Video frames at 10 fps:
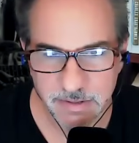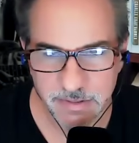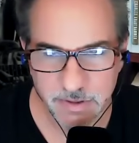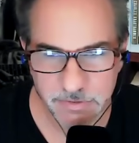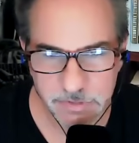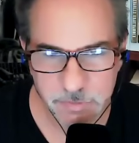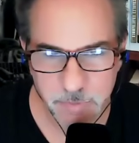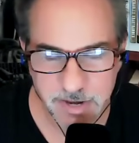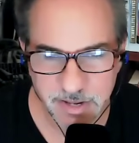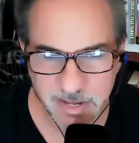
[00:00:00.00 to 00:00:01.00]
They're
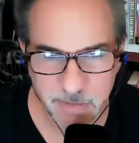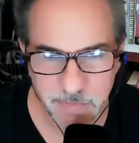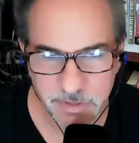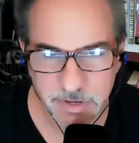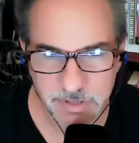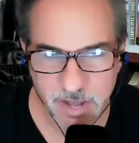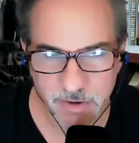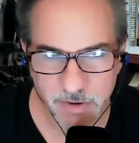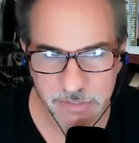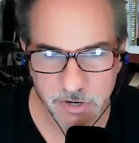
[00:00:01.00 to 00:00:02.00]
spending like $1 million
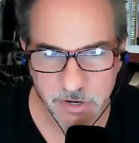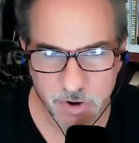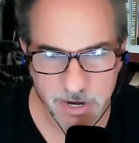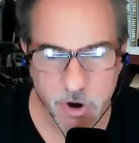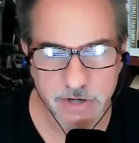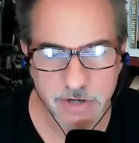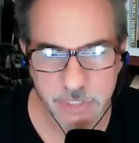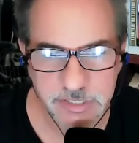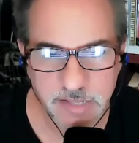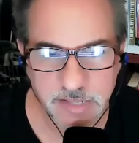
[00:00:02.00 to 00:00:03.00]
on a credit card.
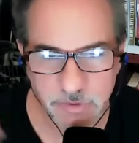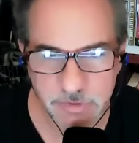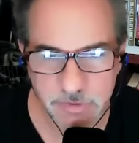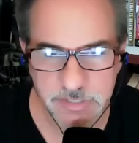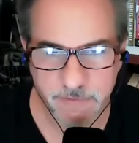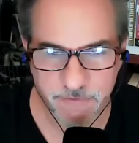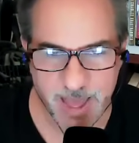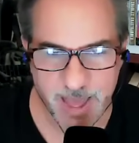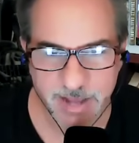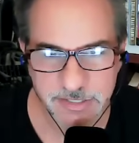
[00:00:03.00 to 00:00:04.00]
Just that those
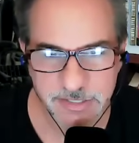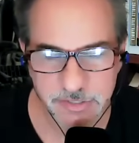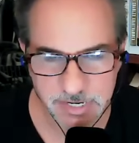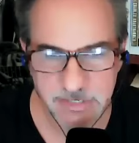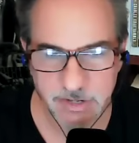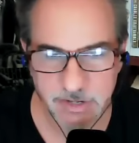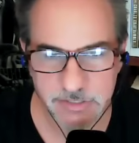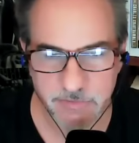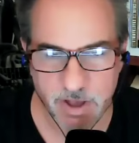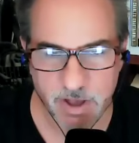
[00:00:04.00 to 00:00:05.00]
facts and details
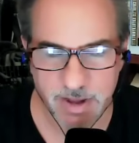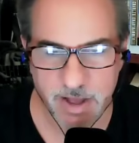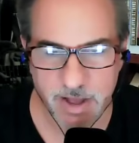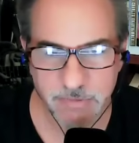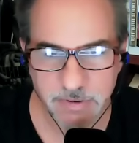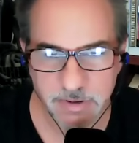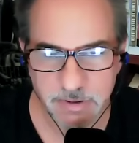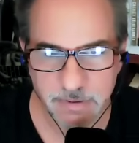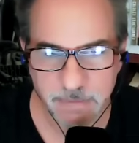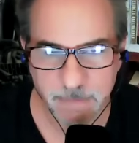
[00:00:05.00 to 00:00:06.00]
have gone out.
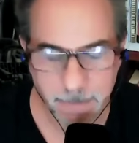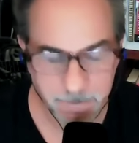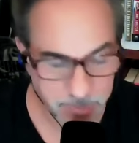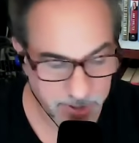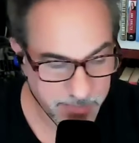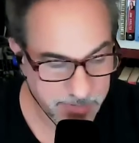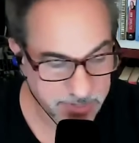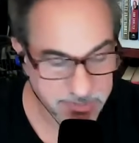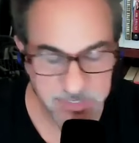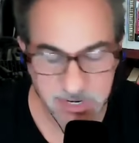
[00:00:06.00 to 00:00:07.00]
I mean,
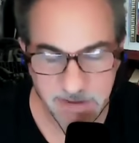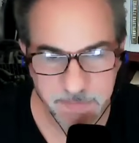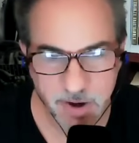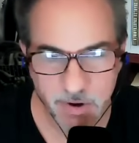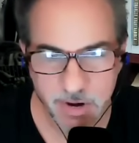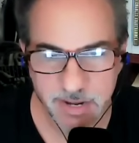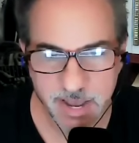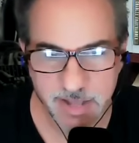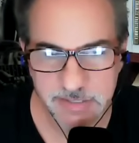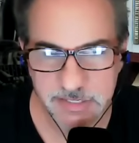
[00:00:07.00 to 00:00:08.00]
and Steve Perry,
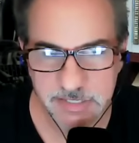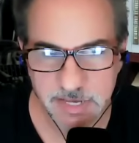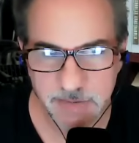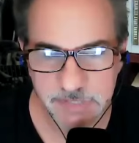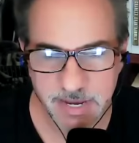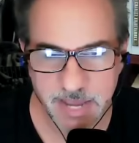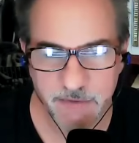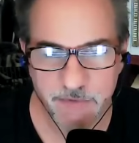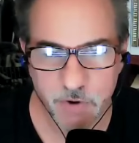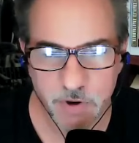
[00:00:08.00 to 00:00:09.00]
again, seems like
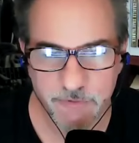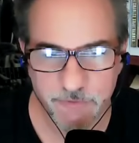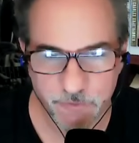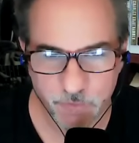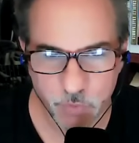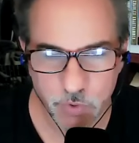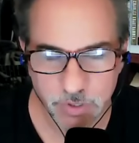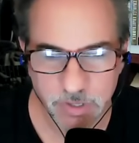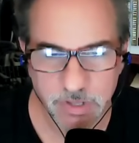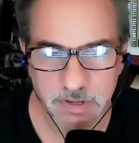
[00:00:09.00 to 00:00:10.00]
a very
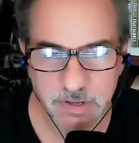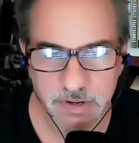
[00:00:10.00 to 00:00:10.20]
frugal,